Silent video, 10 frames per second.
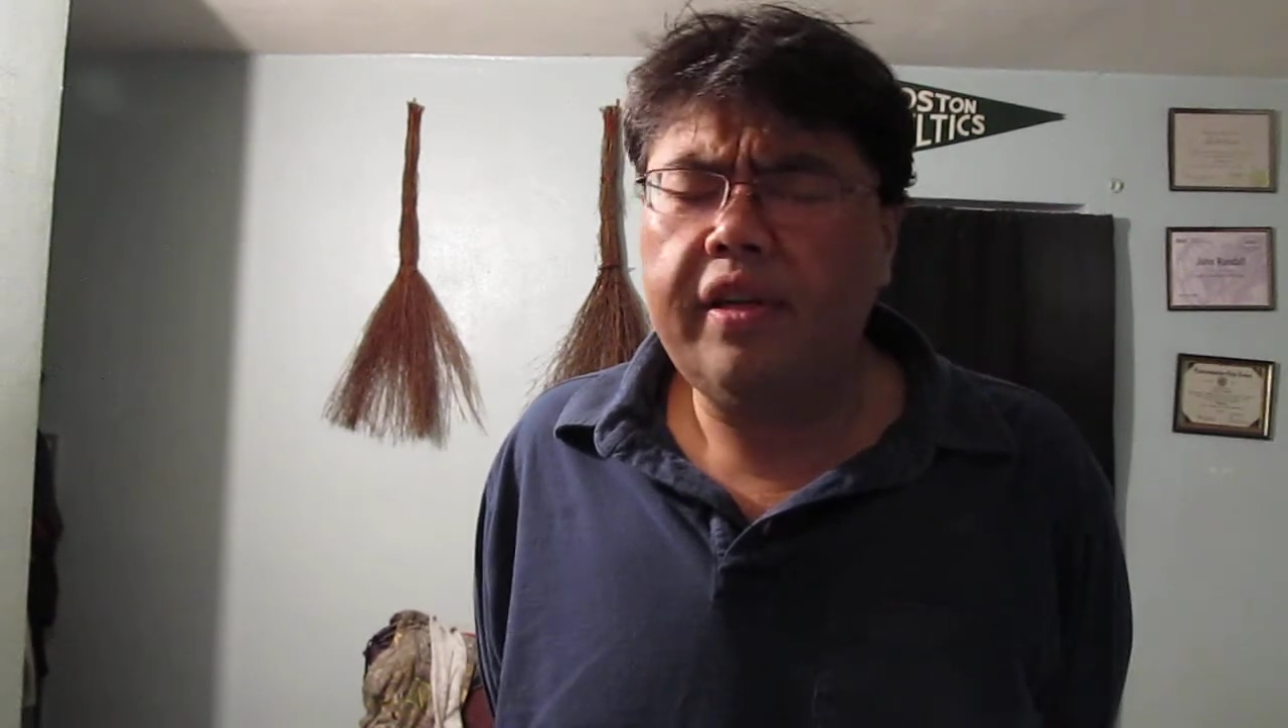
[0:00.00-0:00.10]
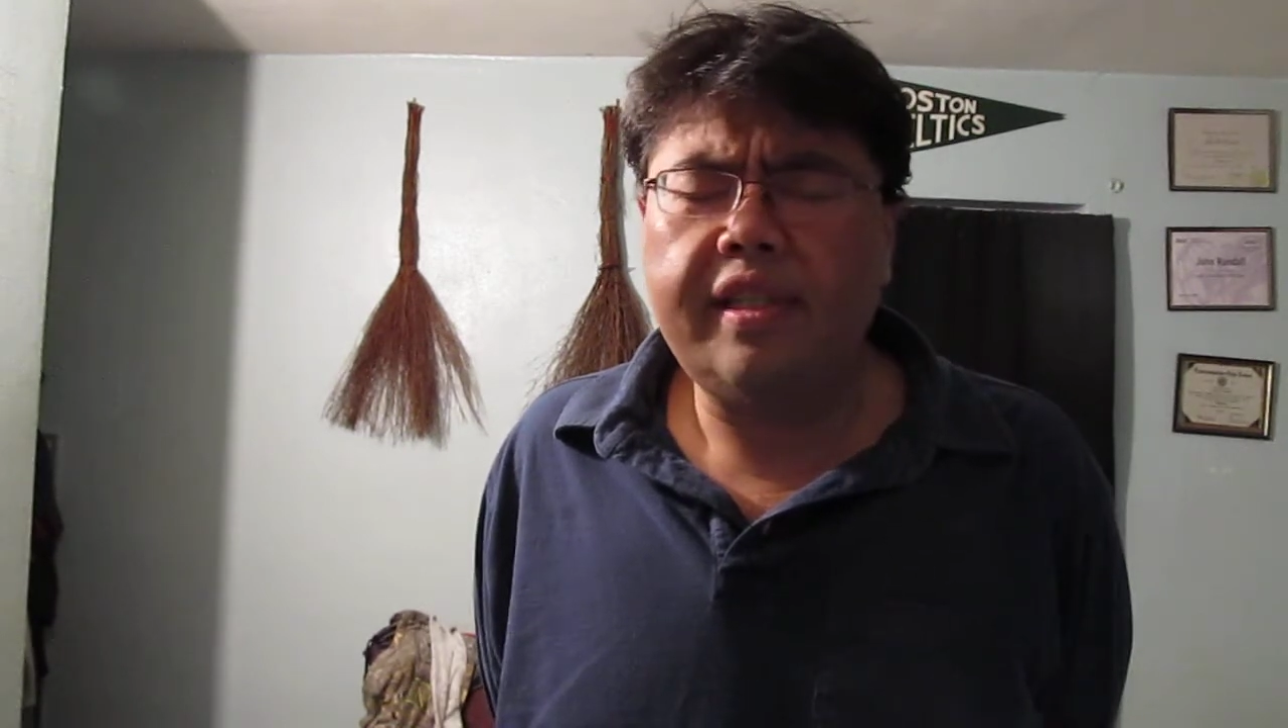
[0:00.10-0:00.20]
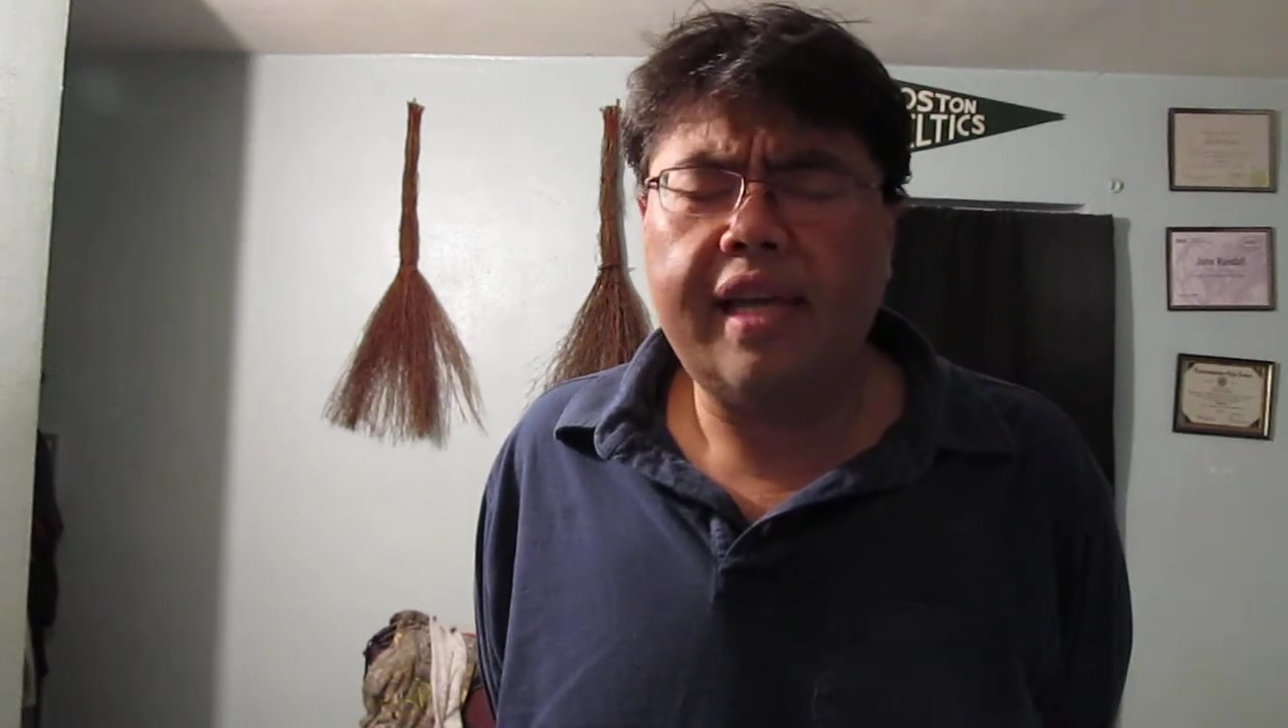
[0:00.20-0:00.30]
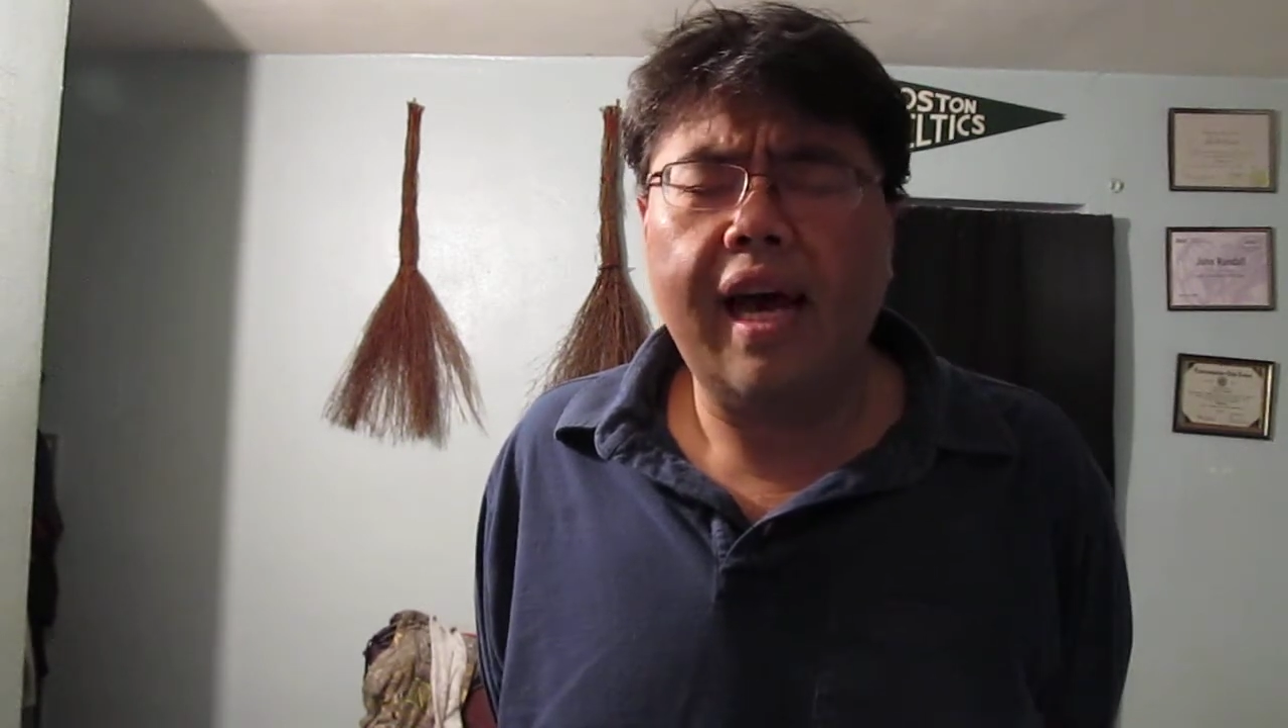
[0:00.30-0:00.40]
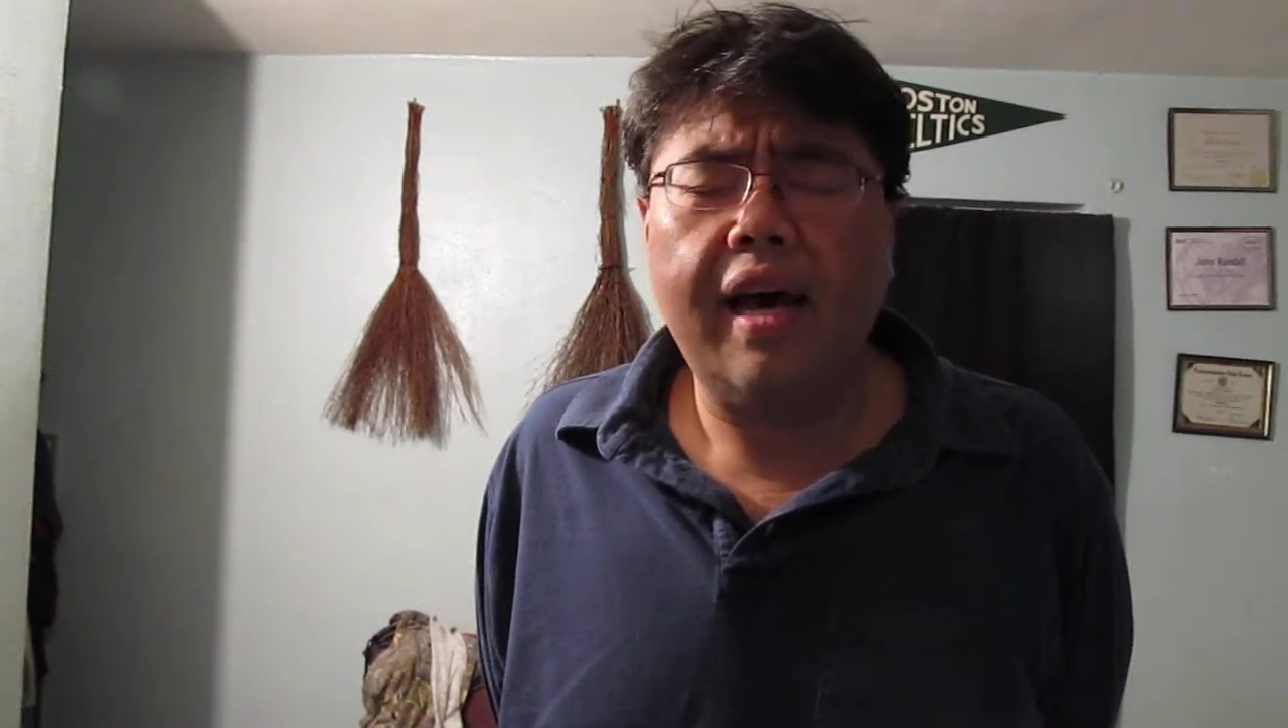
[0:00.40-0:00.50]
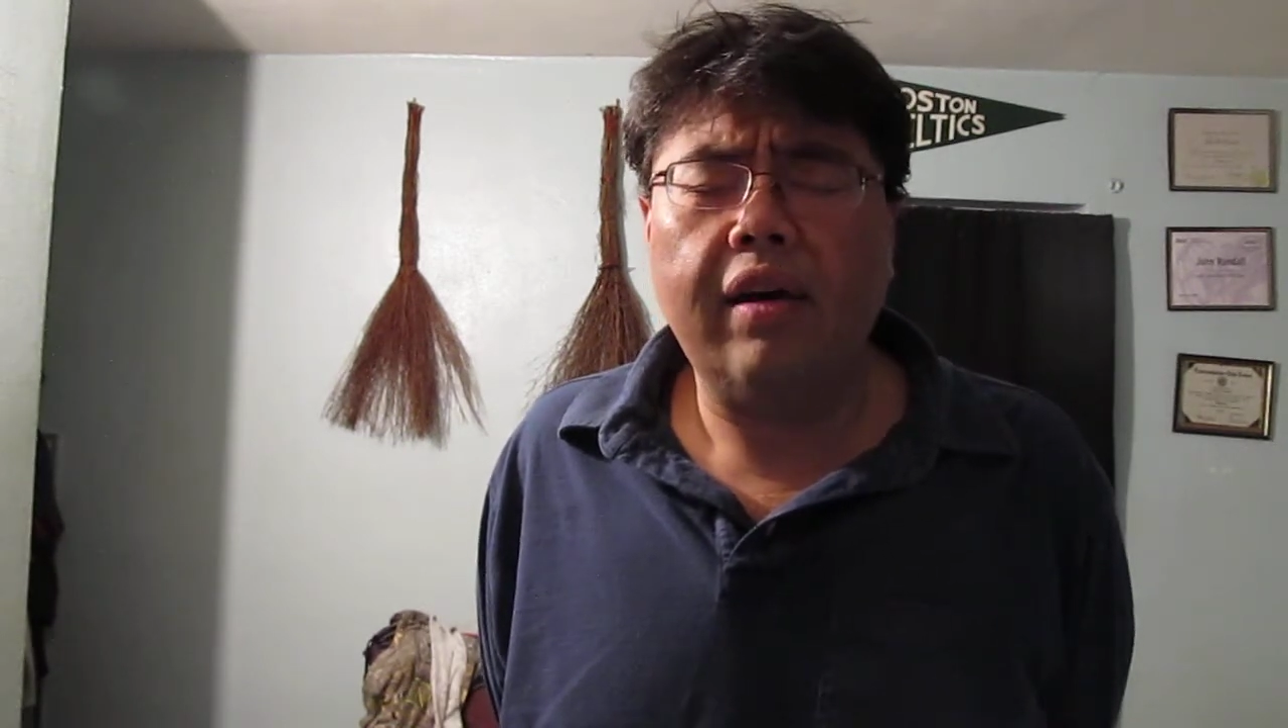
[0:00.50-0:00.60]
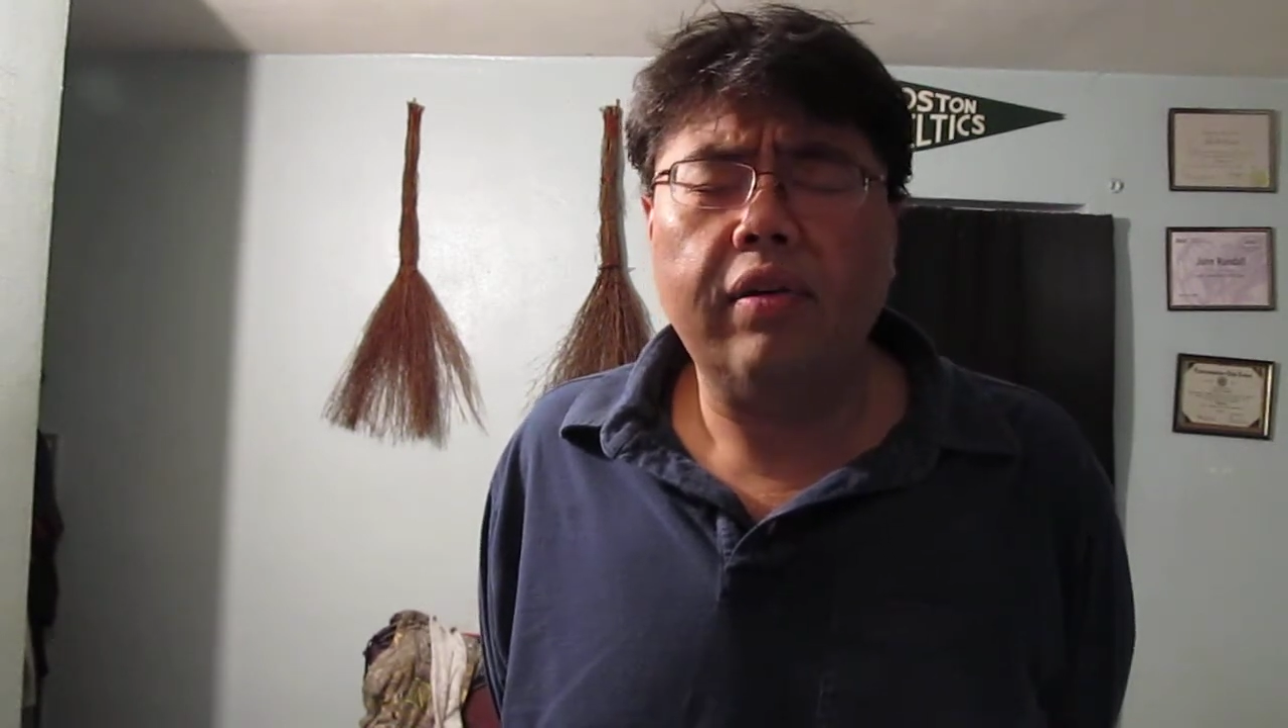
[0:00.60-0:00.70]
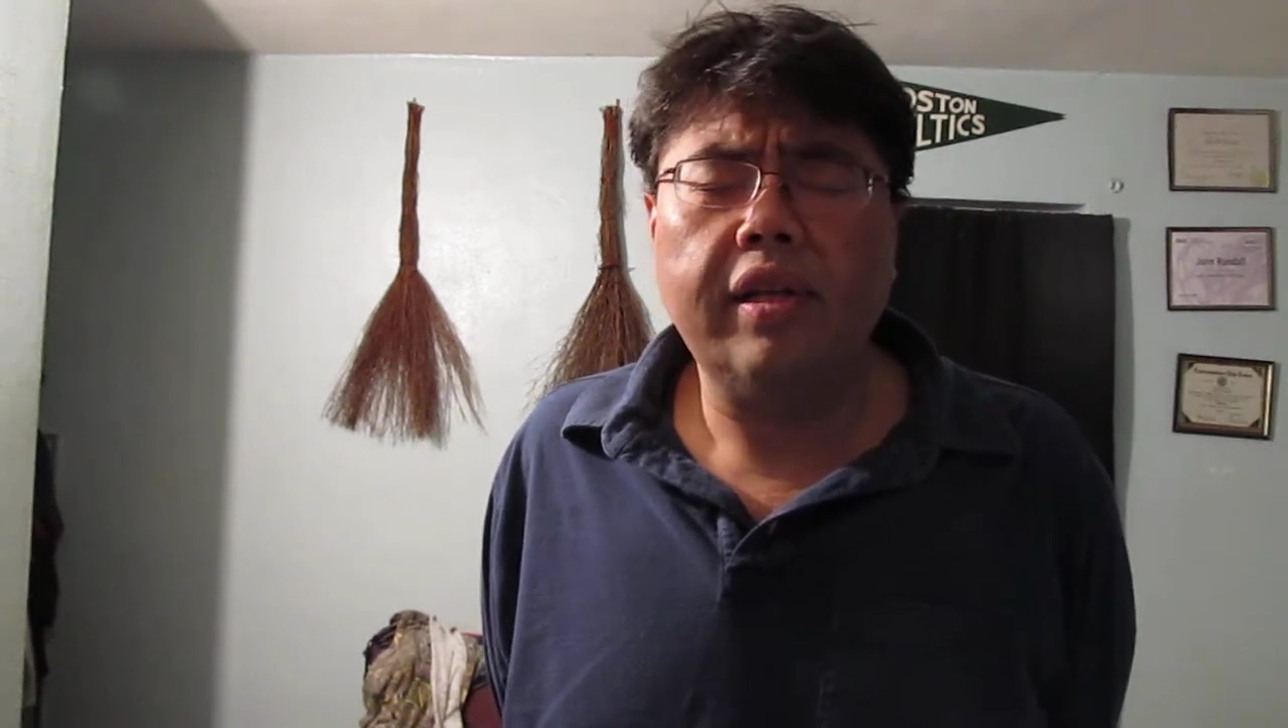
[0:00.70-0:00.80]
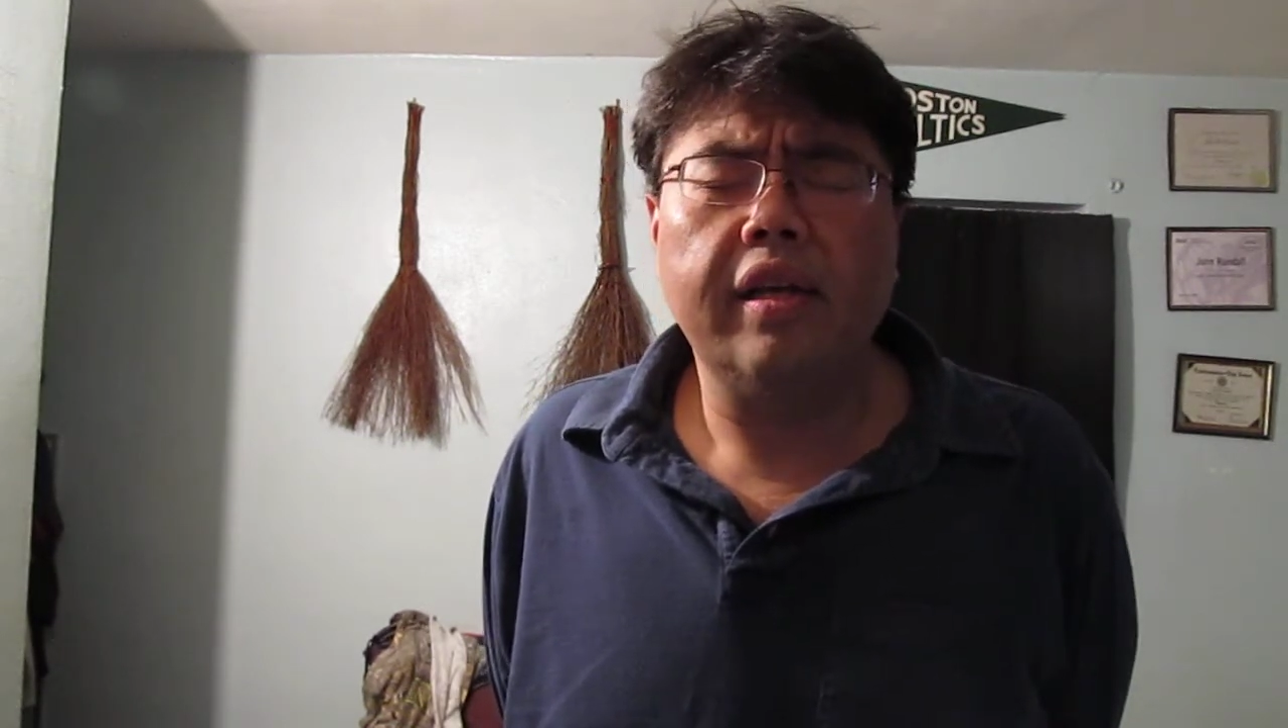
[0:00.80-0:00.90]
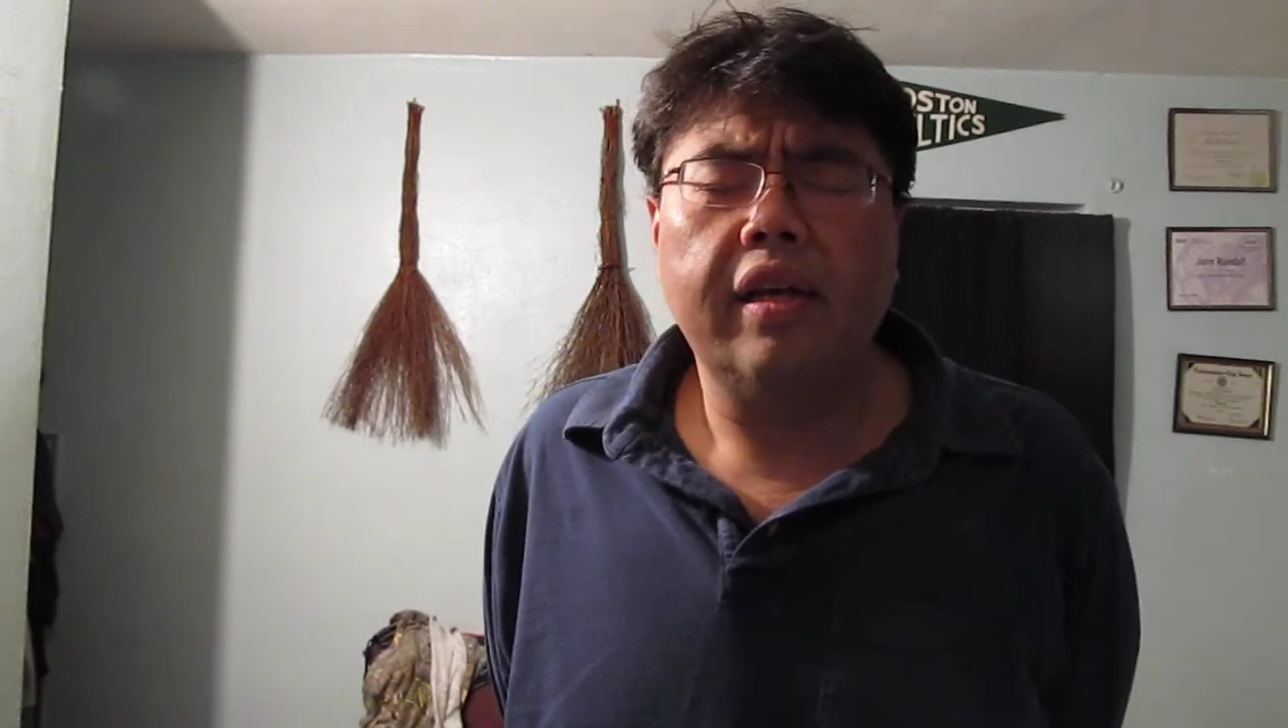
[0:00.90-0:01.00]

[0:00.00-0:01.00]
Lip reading: doubt